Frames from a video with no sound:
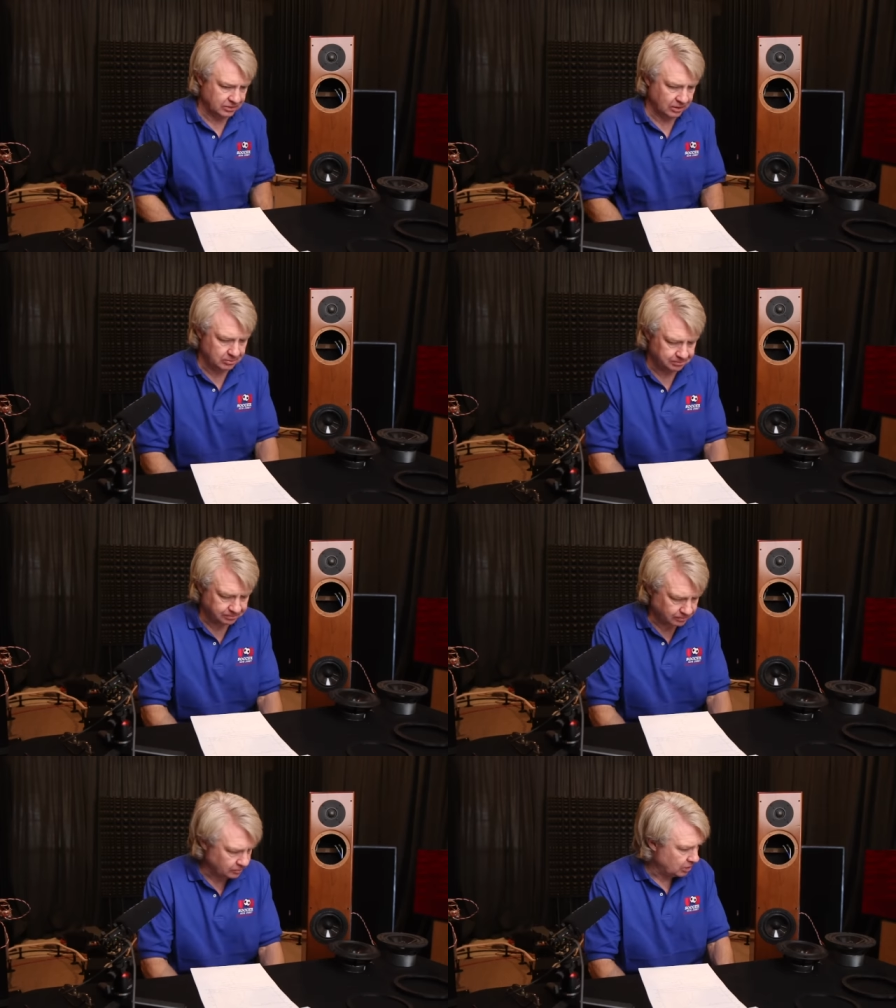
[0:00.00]
So
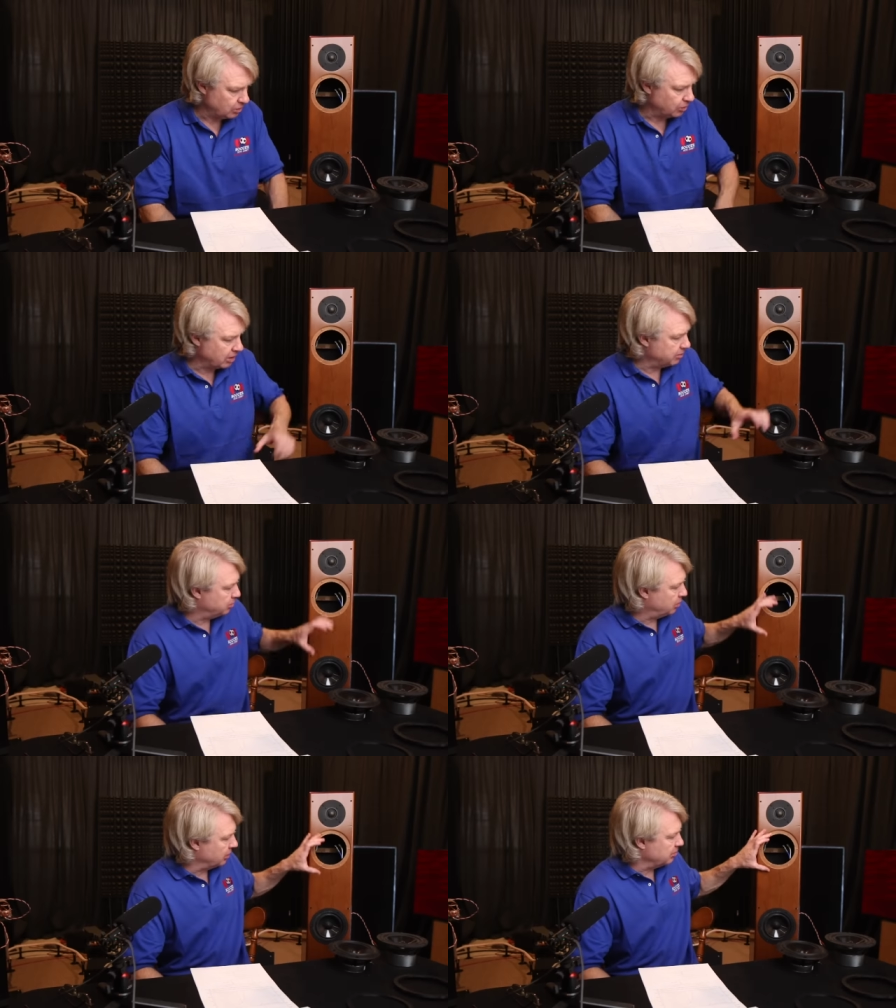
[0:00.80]
we're able to
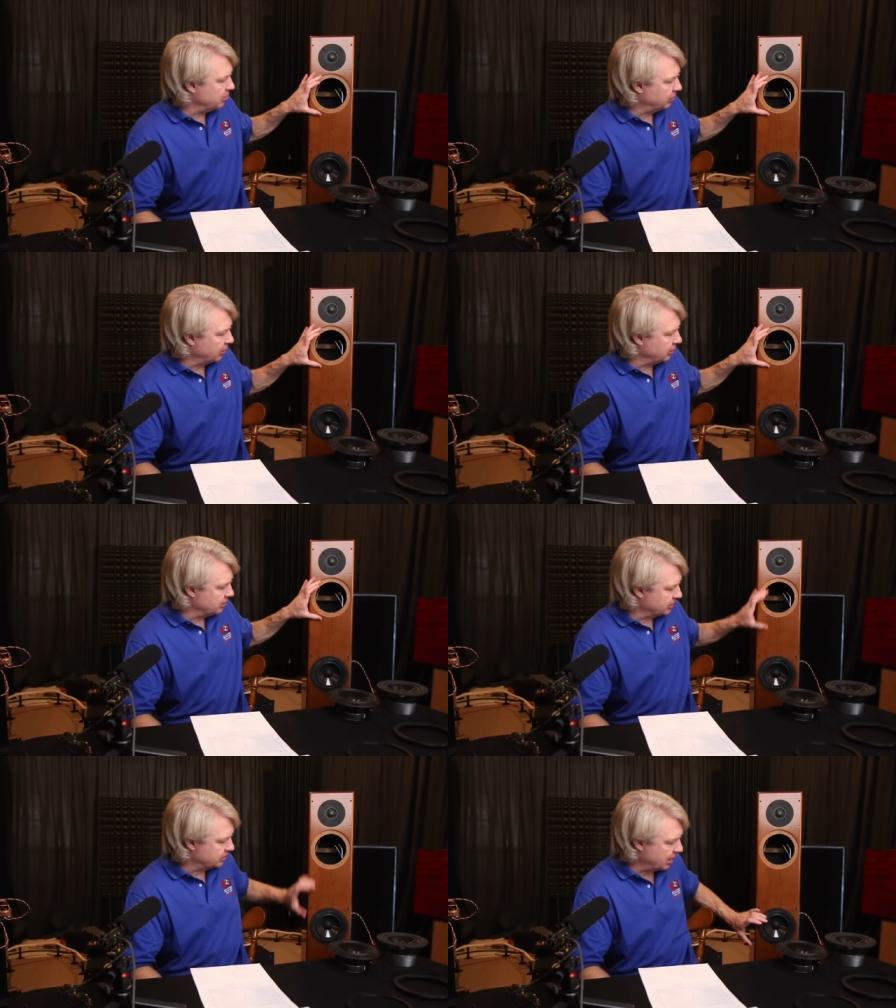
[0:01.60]
put
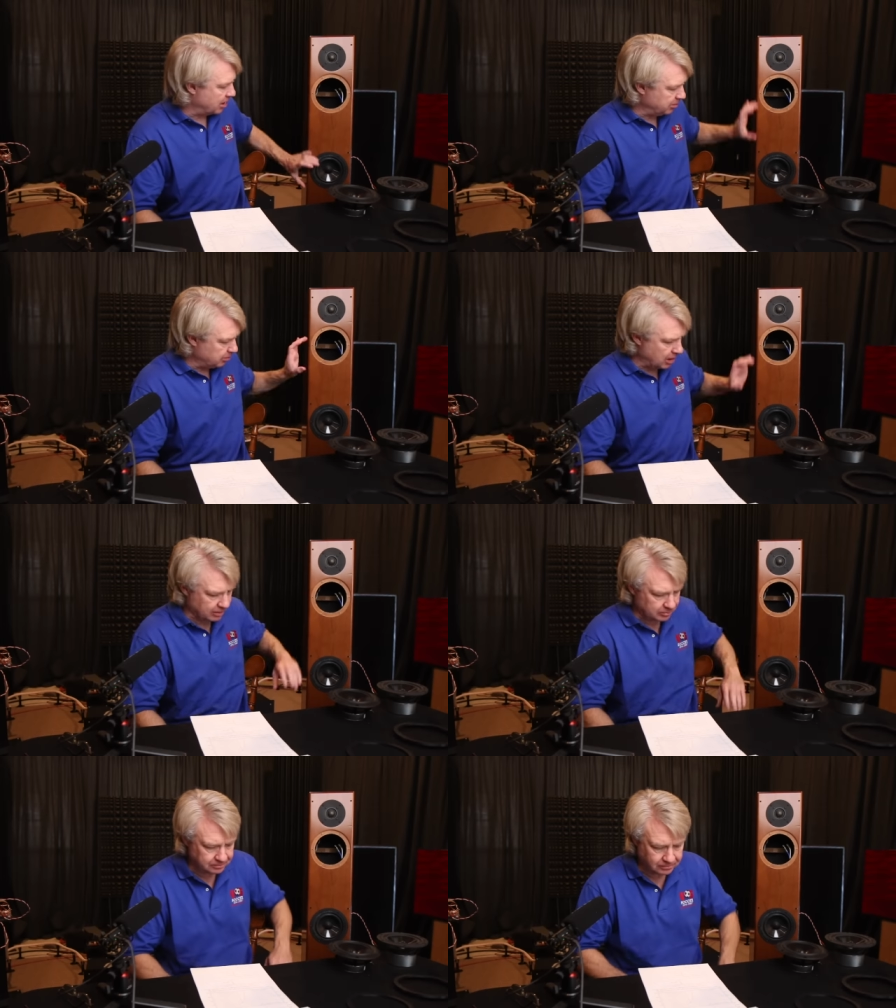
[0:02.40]
M130s top and
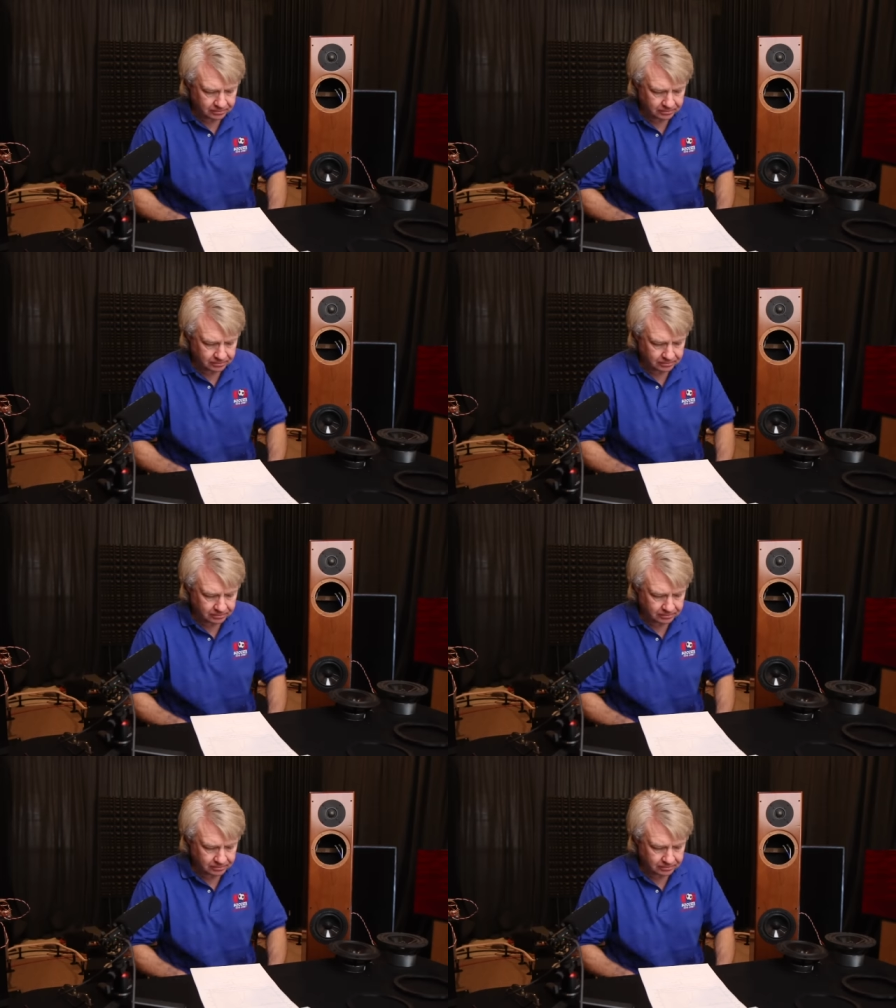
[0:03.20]
bottom,